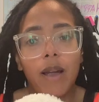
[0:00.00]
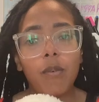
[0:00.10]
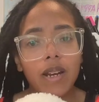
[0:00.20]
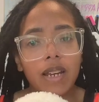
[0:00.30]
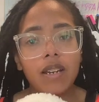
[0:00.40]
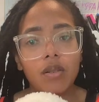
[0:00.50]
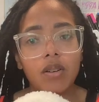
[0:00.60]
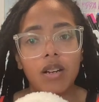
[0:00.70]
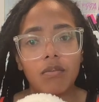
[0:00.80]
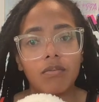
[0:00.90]
Like what did he
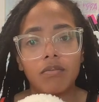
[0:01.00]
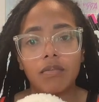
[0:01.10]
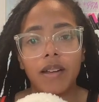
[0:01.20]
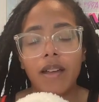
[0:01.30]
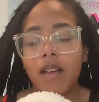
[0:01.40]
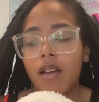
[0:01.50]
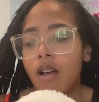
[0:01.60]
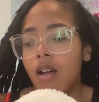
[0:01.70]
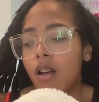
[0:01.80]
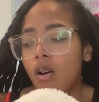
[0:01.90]
do to them?
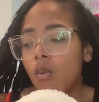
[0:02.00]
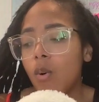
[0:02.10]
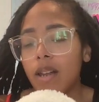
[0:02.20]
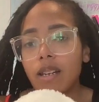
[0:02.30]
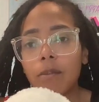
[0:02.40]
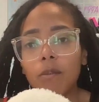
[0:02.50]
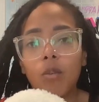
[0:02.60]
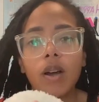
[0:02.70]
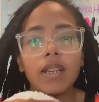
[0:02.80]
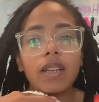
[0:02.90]
What did
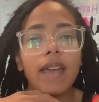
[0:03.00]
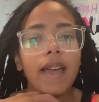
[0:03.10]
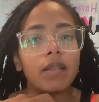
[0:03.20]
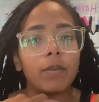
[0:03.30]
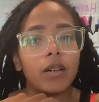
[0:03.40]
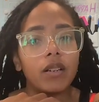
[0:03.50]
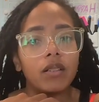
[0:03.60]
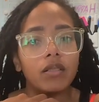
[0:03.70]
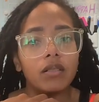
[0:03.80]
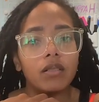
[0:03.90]
what did Casper
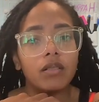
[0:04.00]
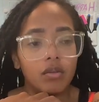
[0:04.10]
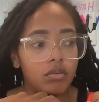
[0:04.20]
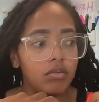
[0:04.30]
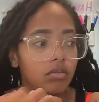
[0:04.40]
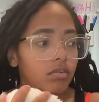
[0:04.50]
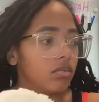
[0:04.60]
do?